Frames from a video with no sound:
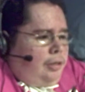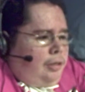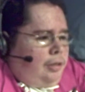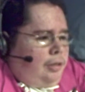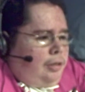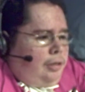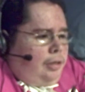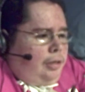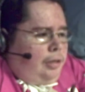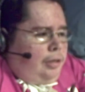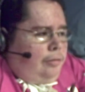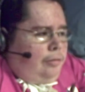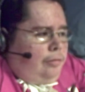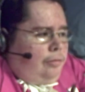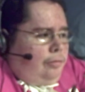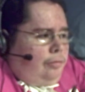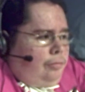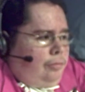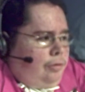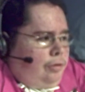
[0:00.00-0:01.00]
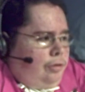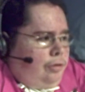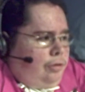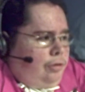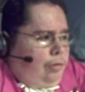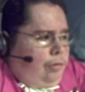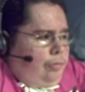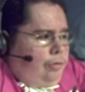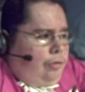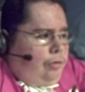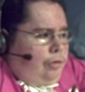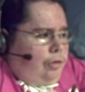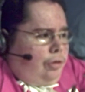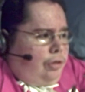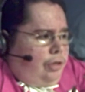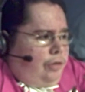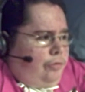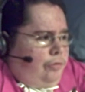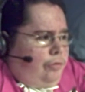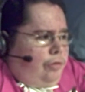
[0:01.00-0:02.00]
and stomps on it
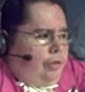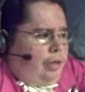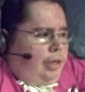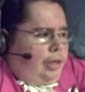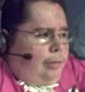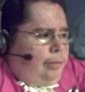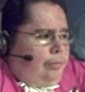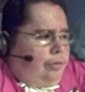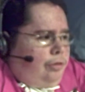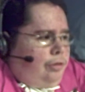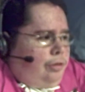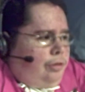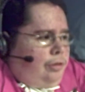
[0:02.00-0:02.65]
several times.